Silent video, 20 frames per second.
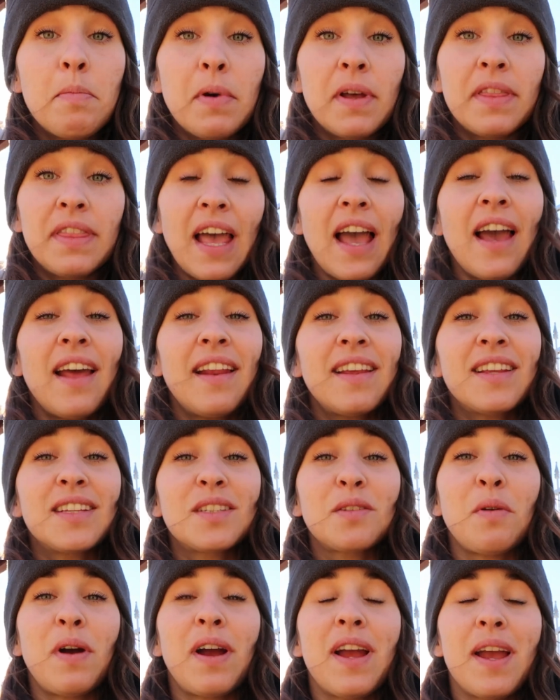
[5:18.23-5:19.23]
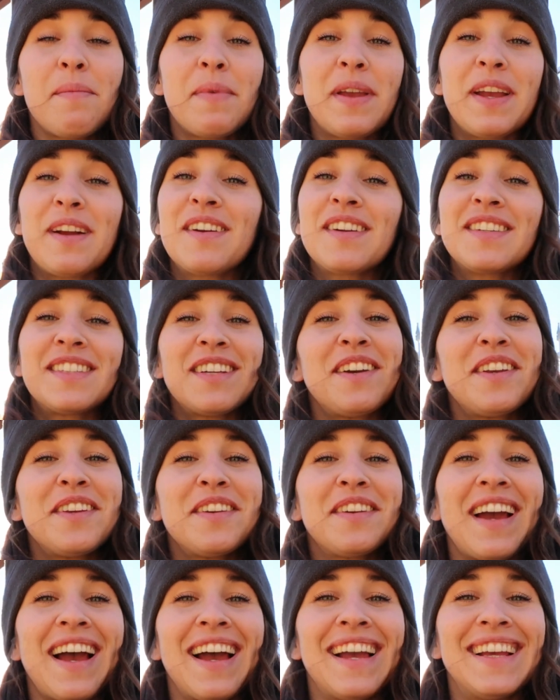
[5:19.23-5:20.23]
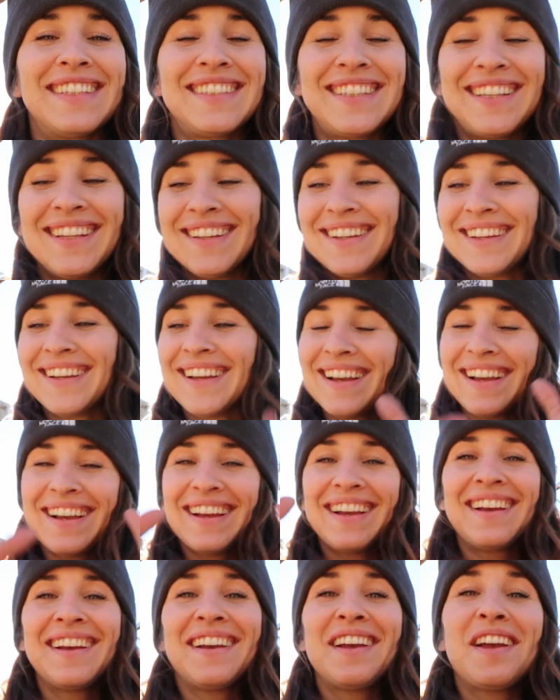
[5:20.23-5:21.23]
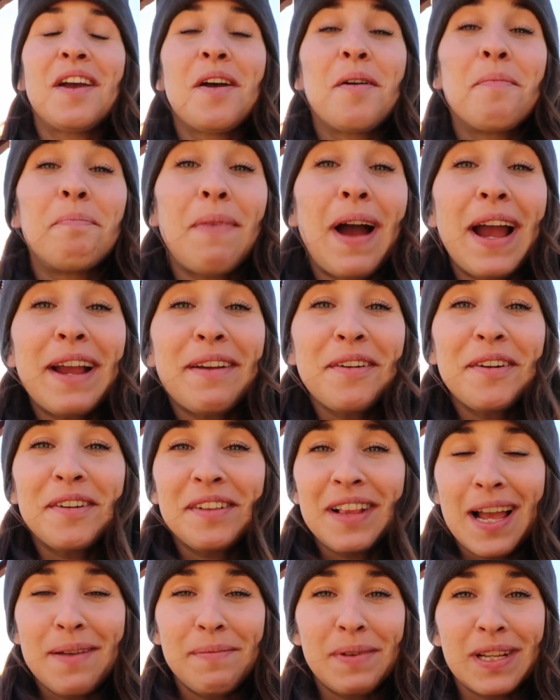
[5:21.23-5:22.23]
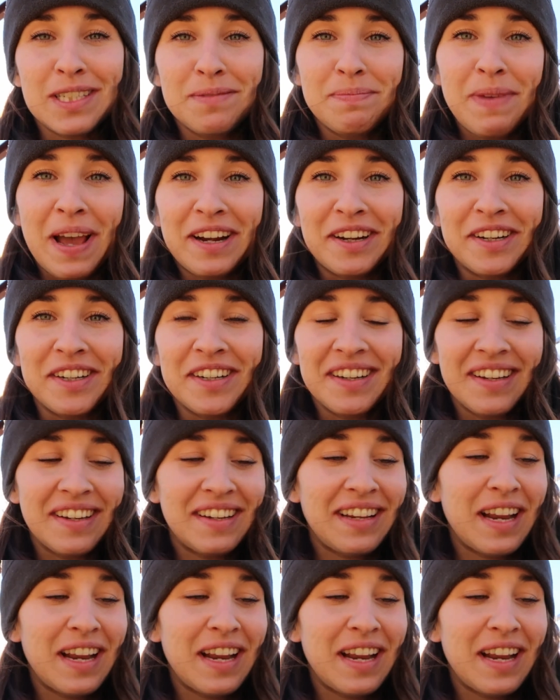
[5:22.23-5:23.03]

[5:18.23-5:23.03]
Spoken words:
But that is why I'm here to tell you guys. Microclimates matter.